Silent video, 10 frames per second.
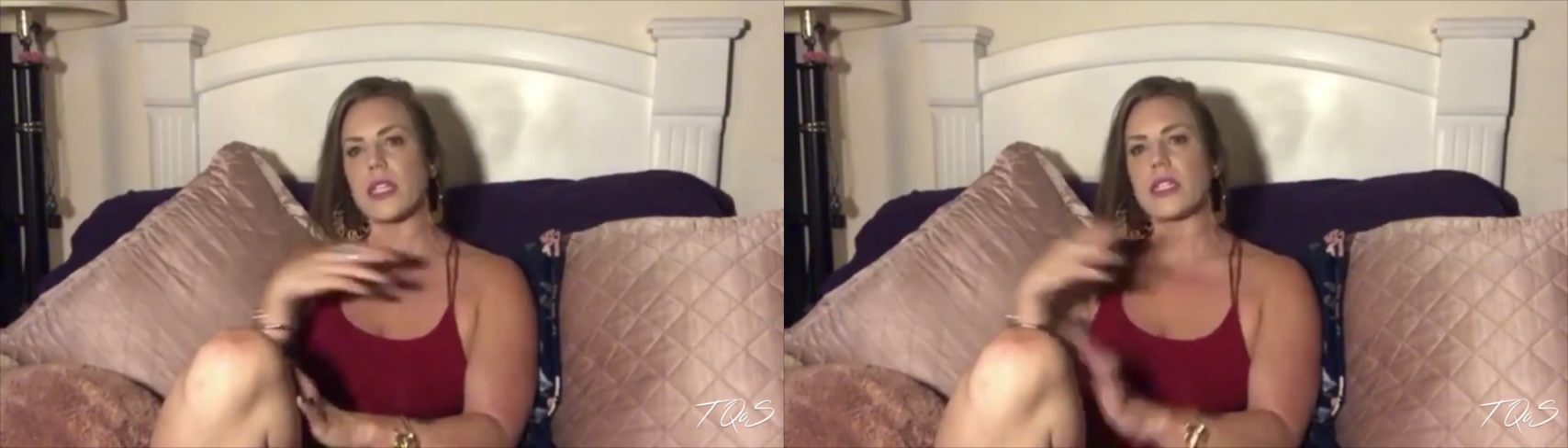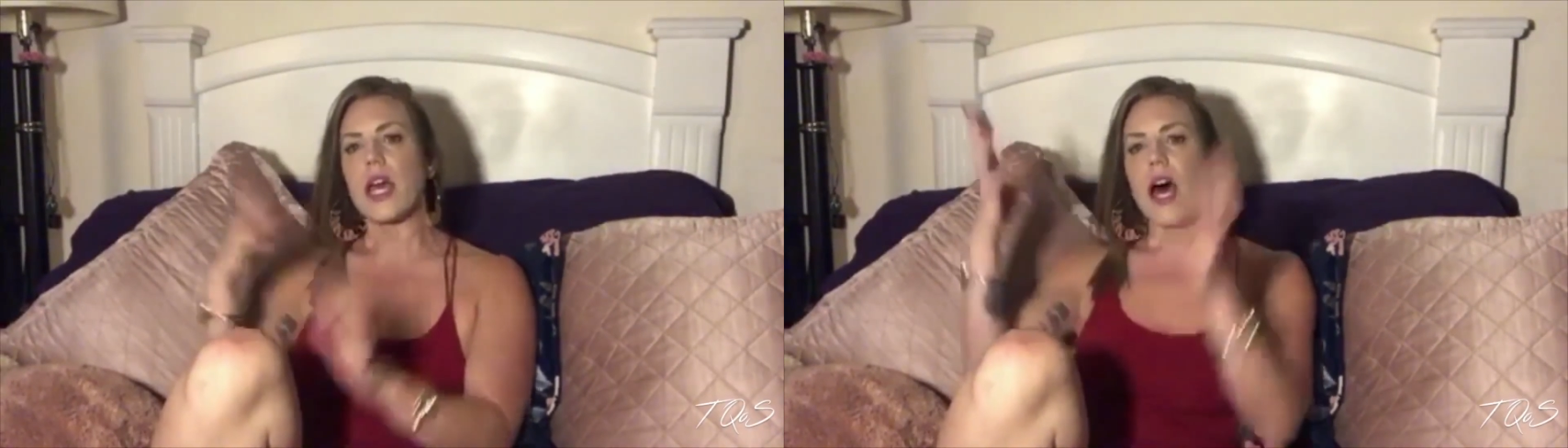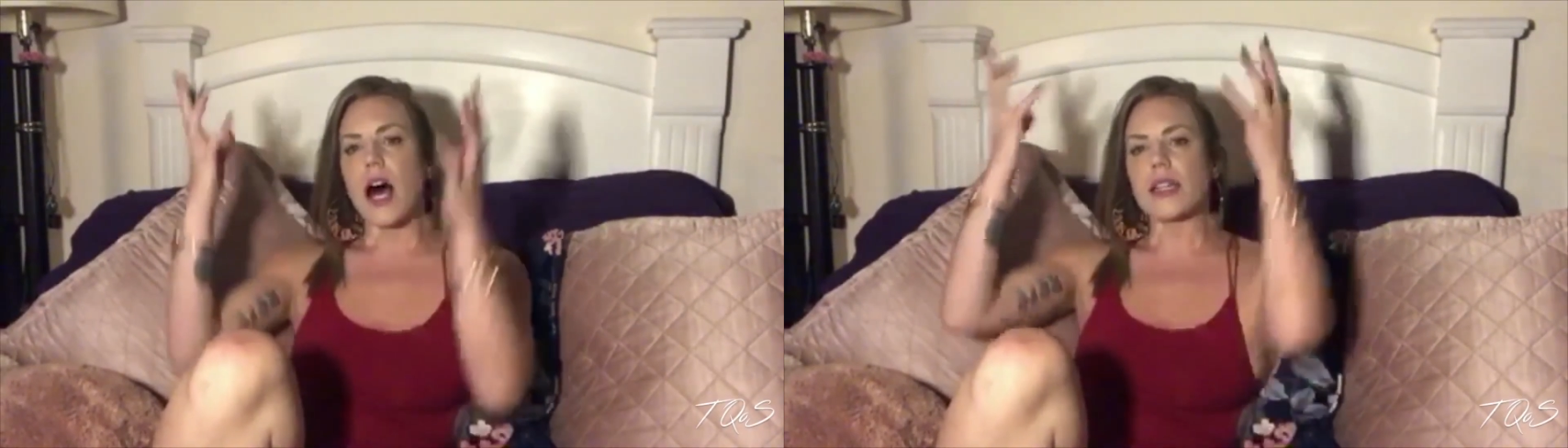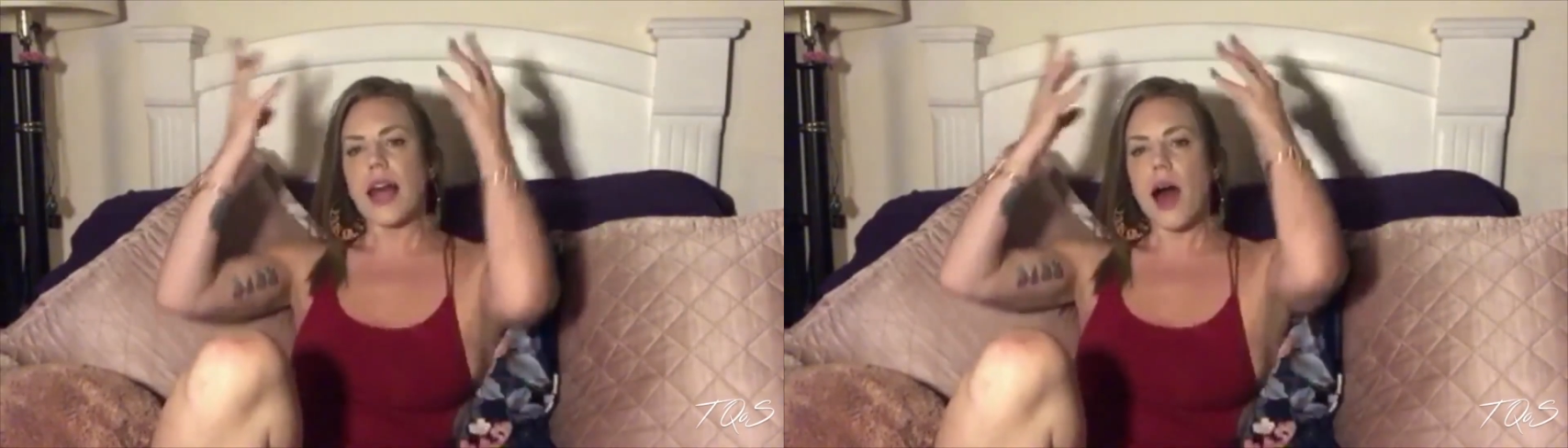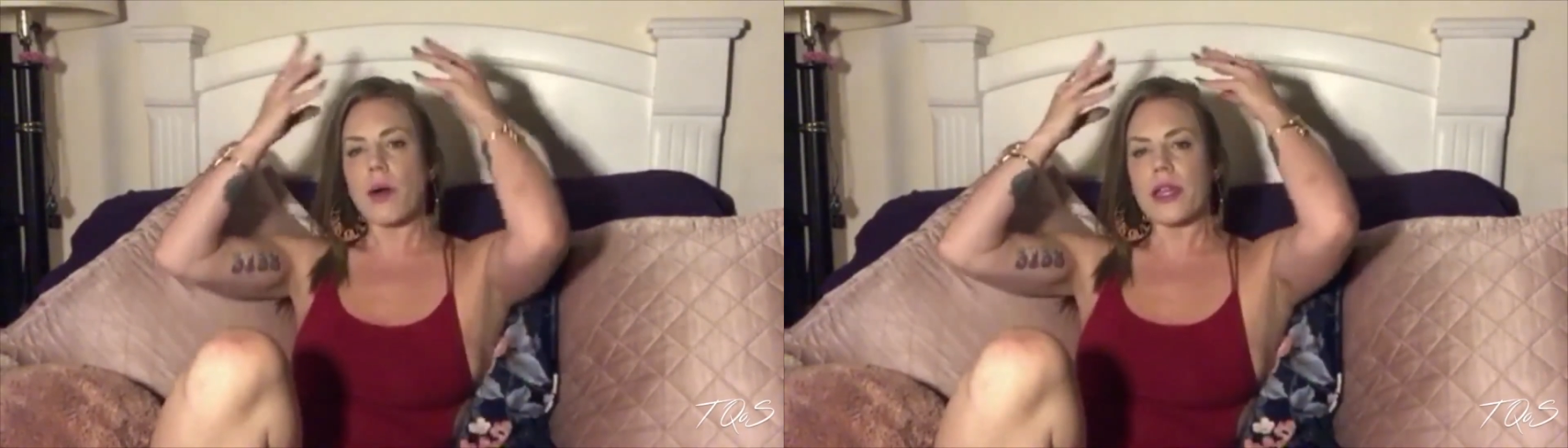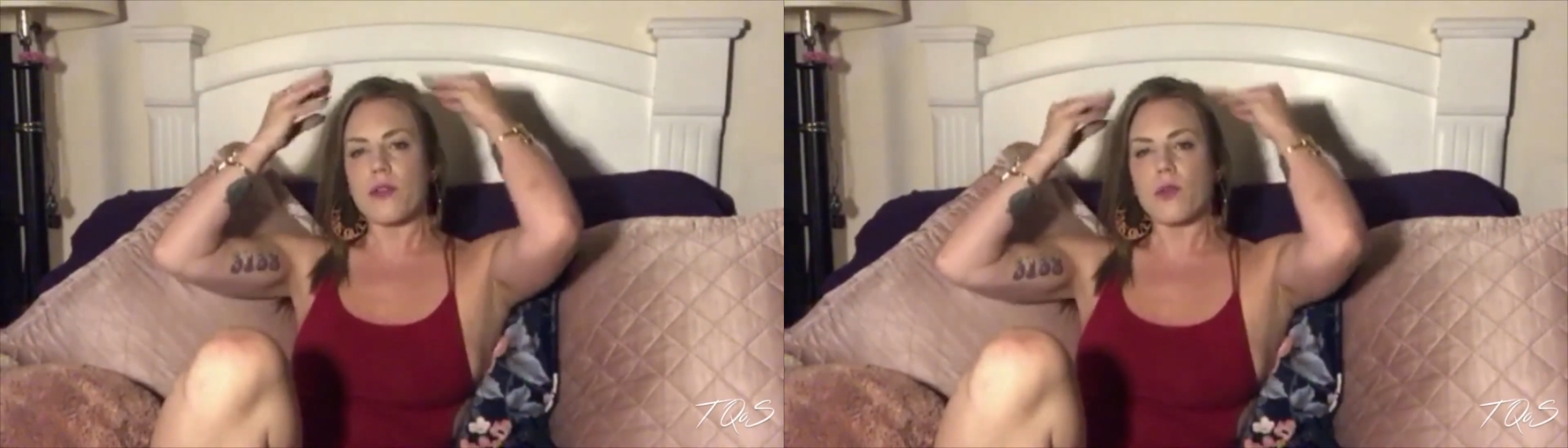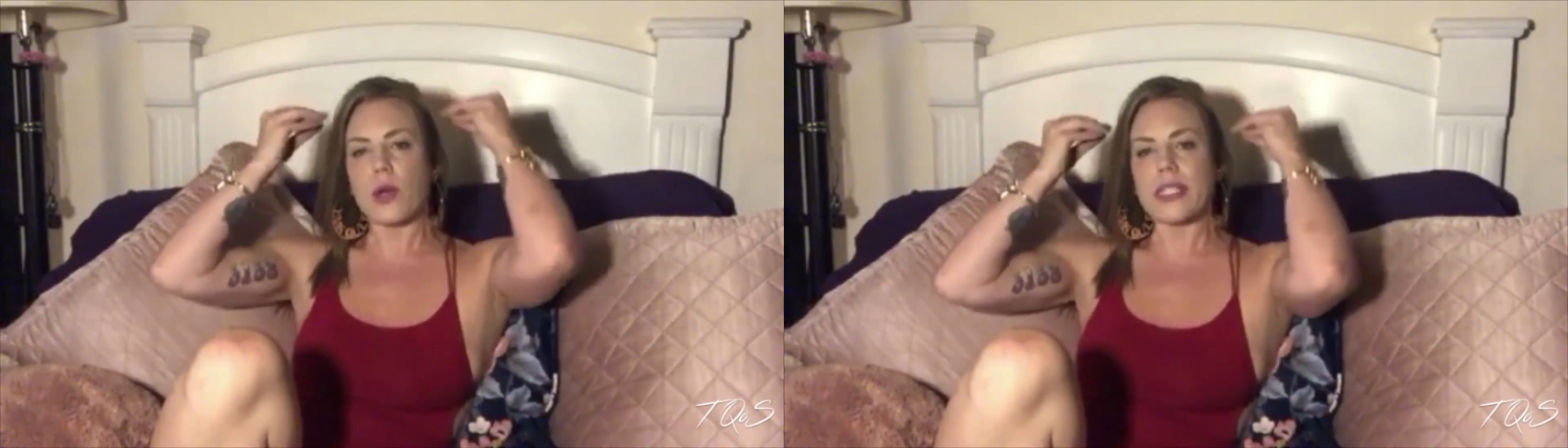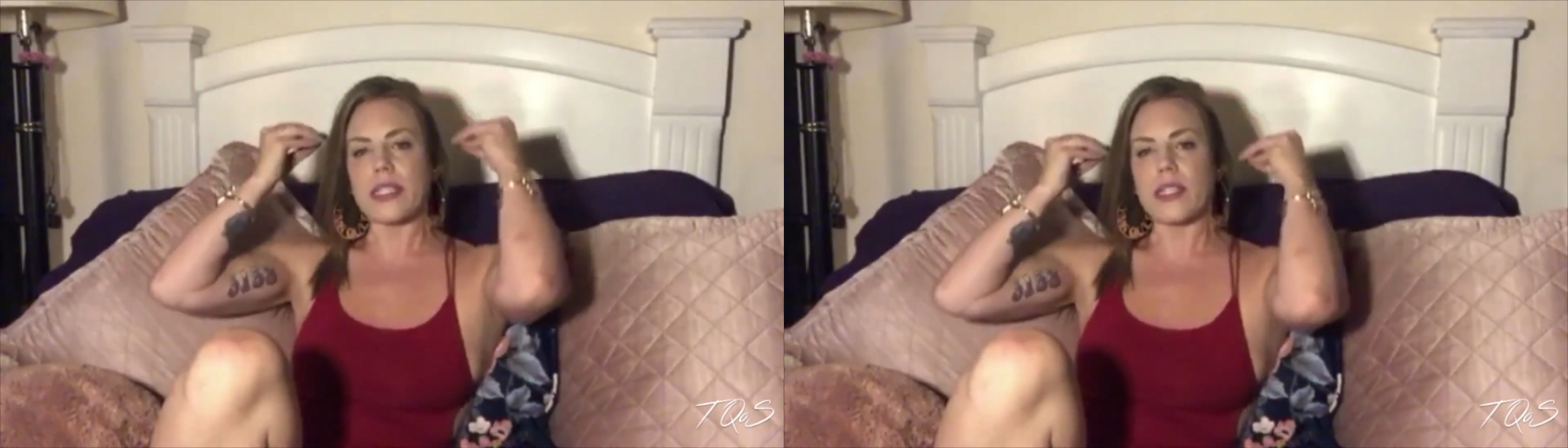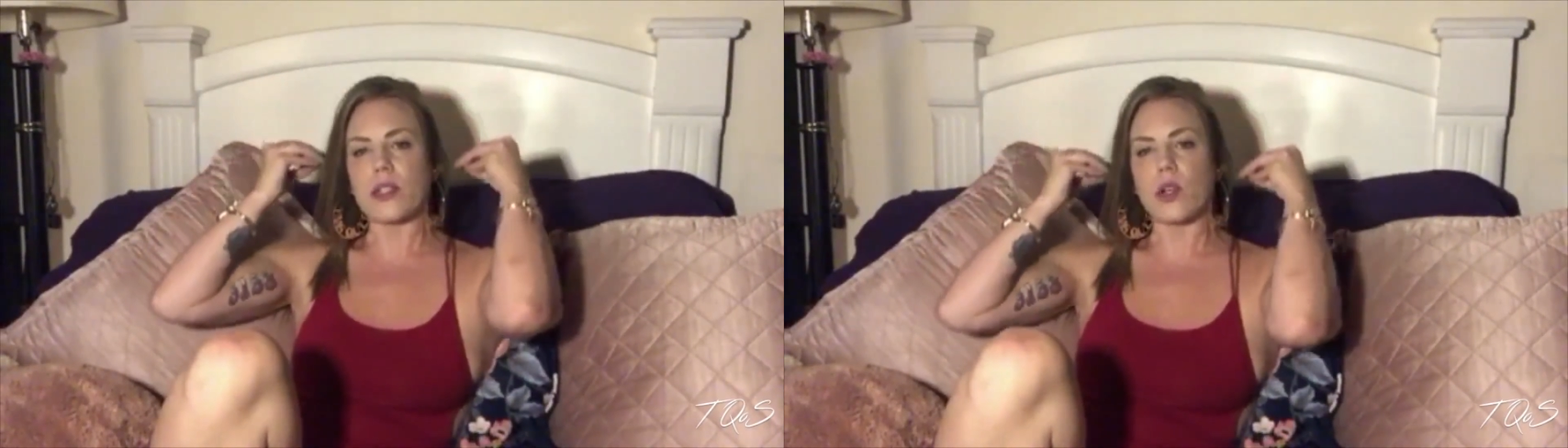is allowing the voices in